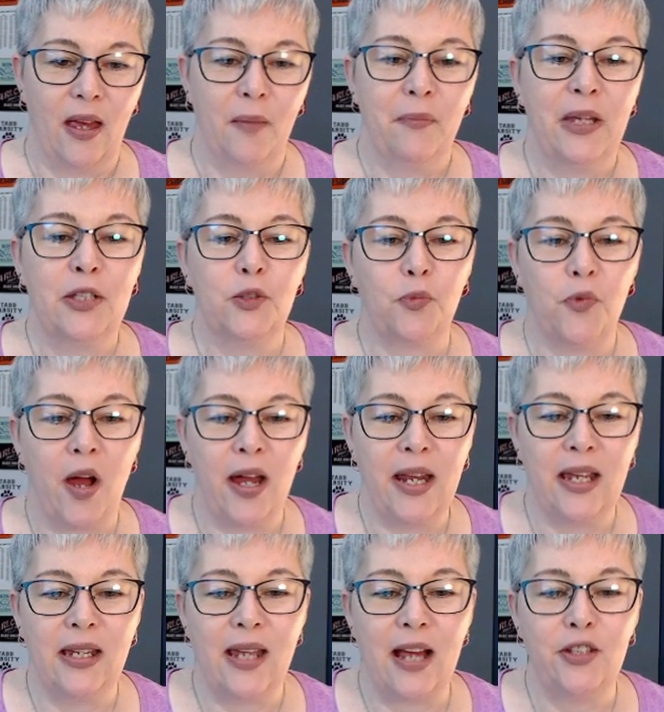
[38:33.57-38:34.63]
Miss
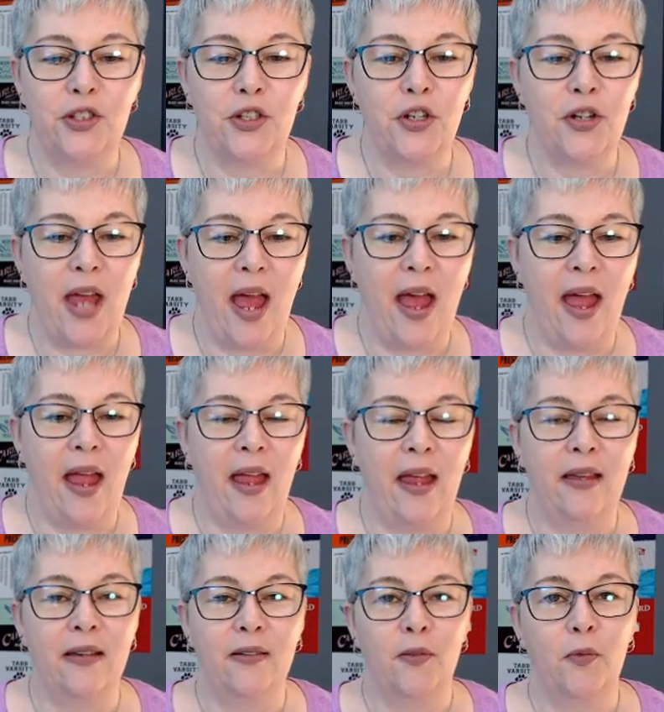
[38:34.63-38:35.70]
Ronnie,
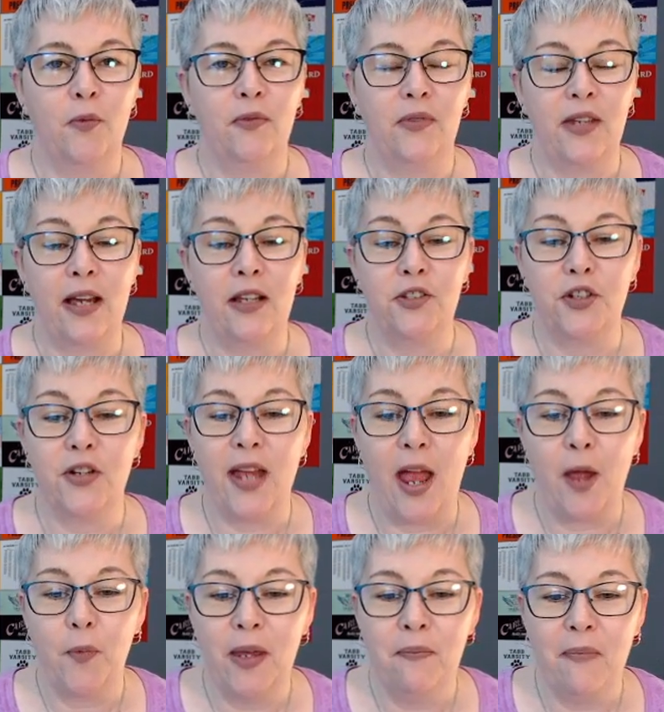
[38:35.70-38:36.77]
yesterday,
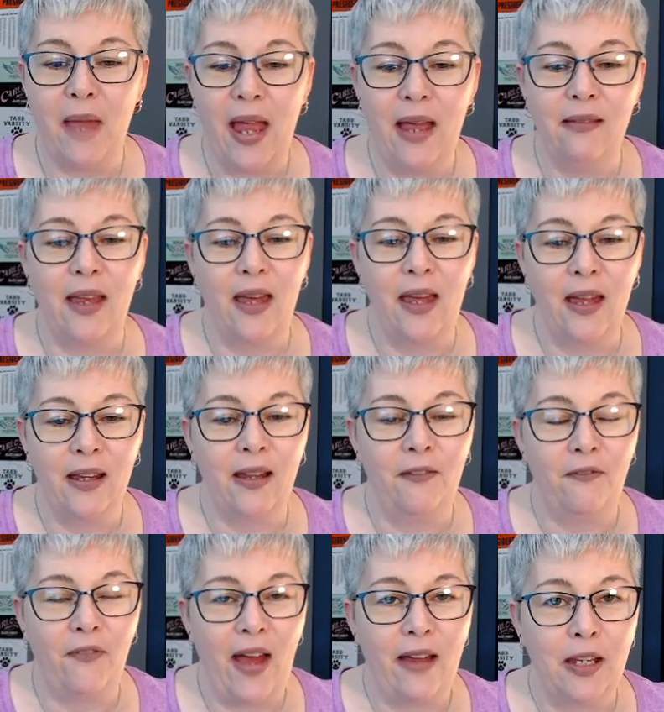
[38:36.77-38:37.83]
yesterday we made the hill
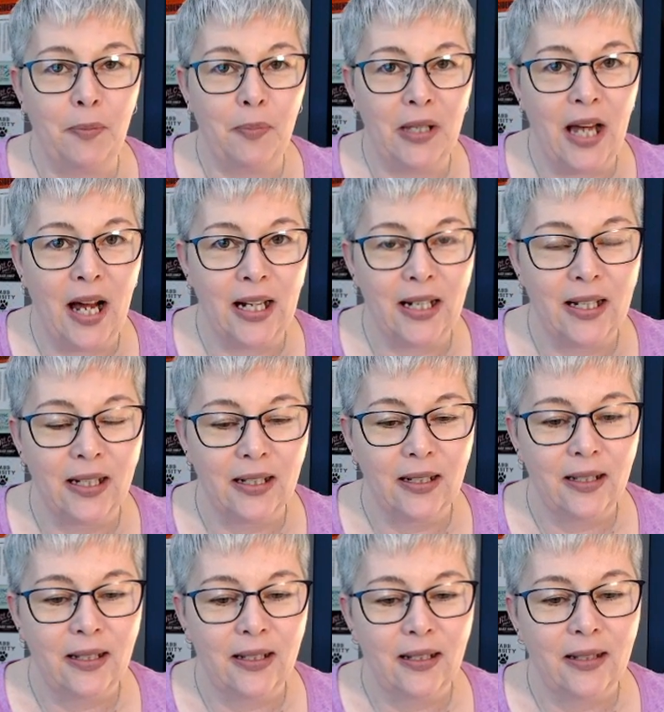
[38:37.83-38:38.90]
and valley block.
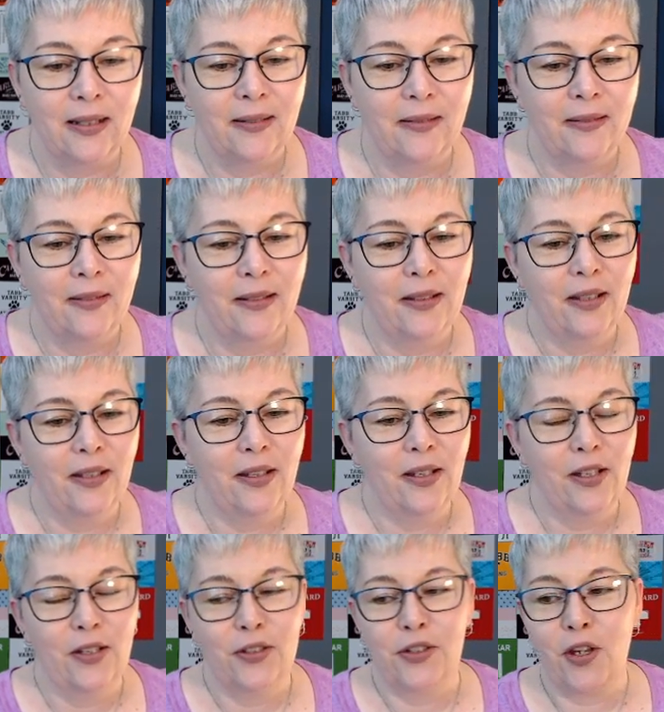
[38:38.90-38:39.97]

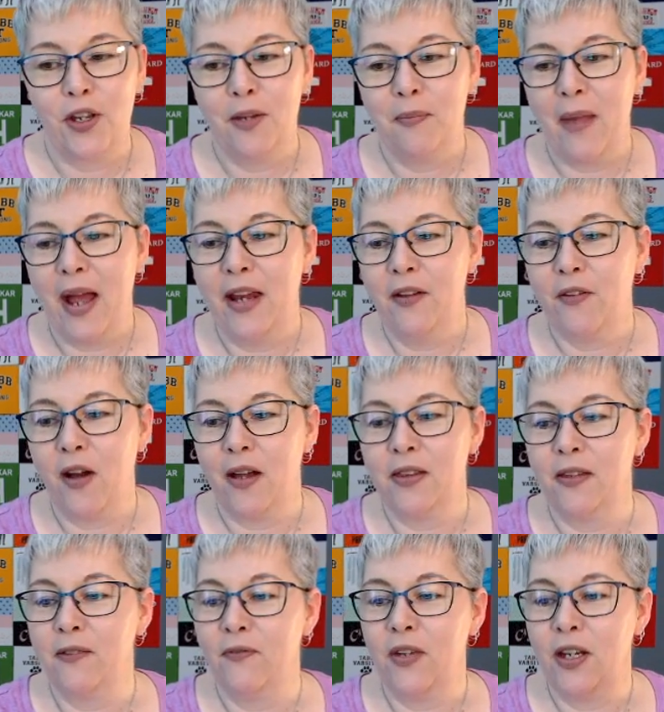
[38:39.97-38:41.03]
So you might have caught
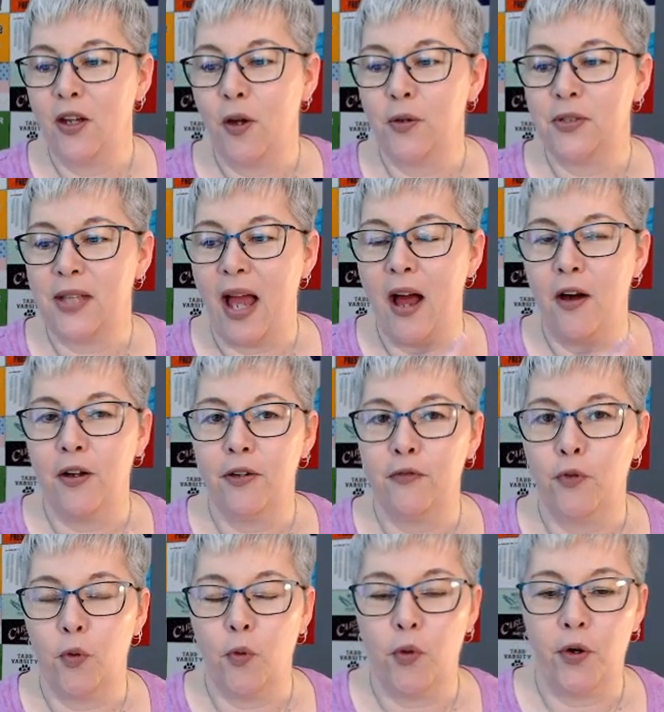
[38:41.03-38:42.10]
the videos out
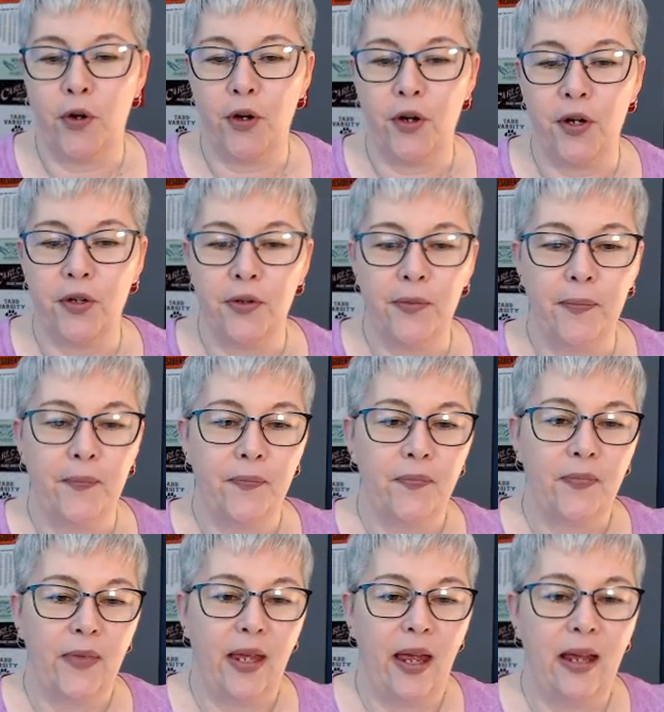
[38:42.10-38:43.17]
of order
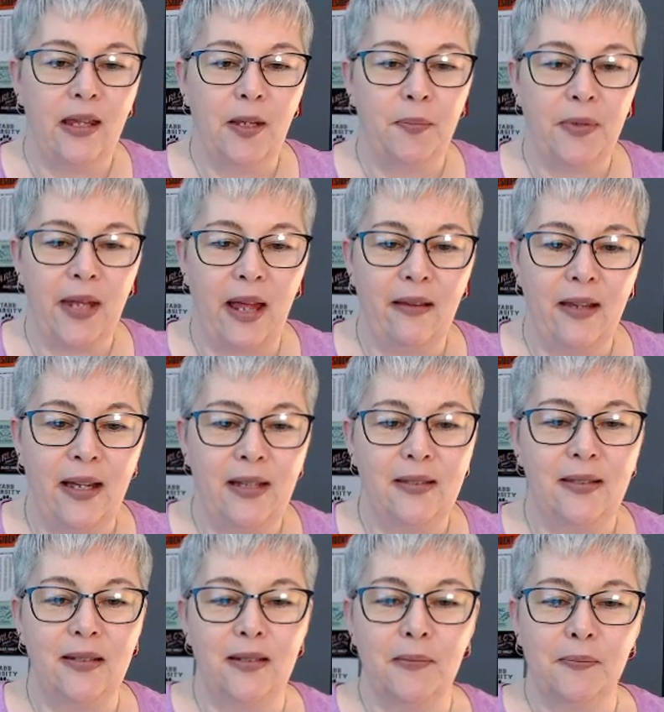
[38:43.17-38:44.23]
in the
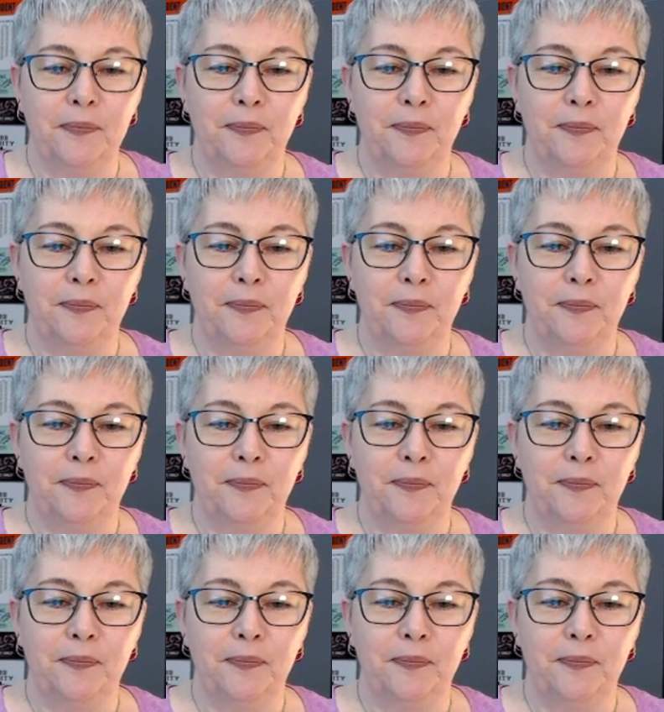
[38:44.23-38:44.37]
playlist.